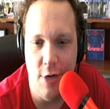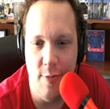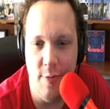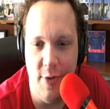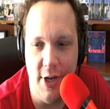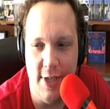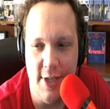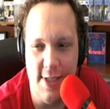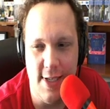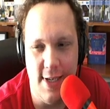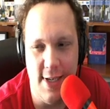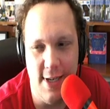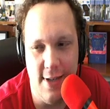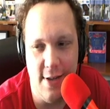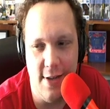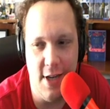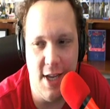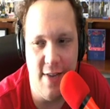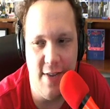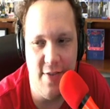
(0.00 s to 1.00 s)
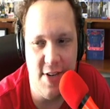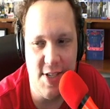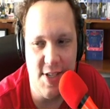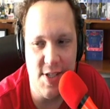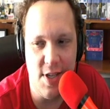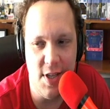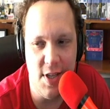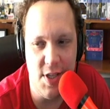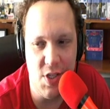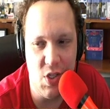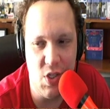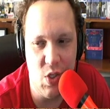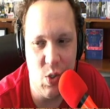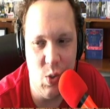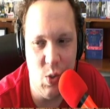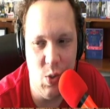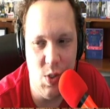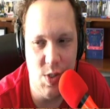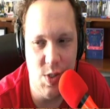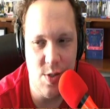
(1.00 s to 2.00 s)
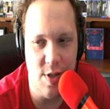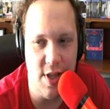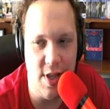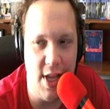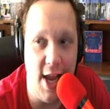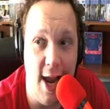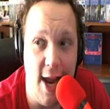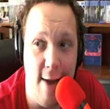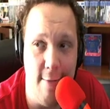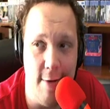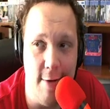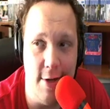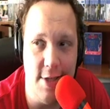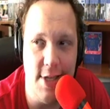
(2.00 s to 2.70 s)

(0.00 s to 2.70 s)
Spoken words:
but they're giving us all these tools with the camera